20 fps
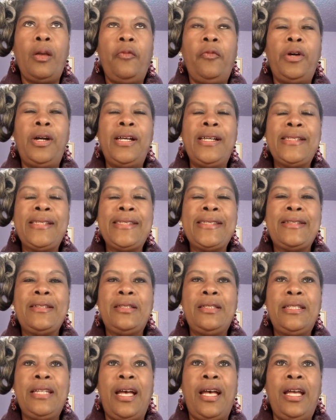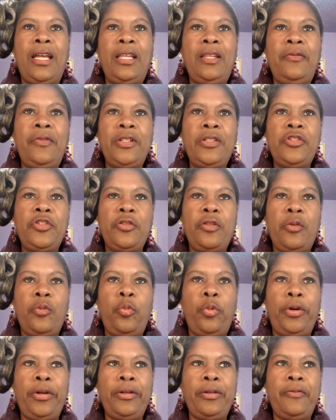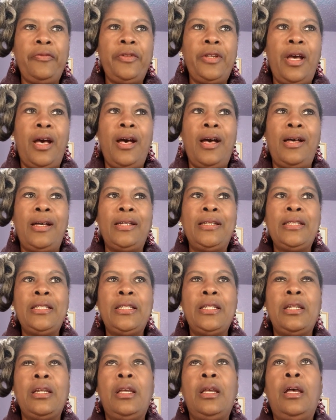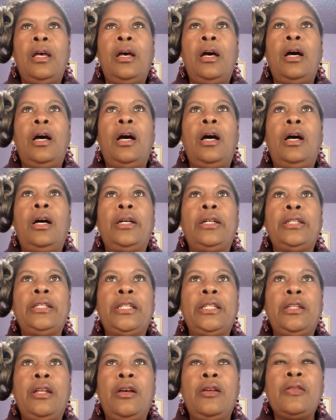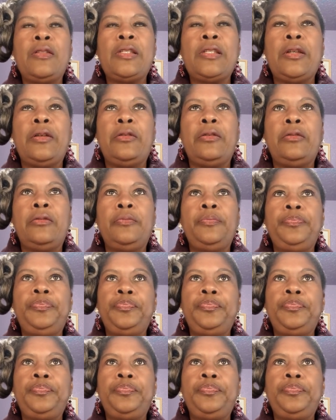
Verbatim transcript: for us to dive into the Word of God uh, and also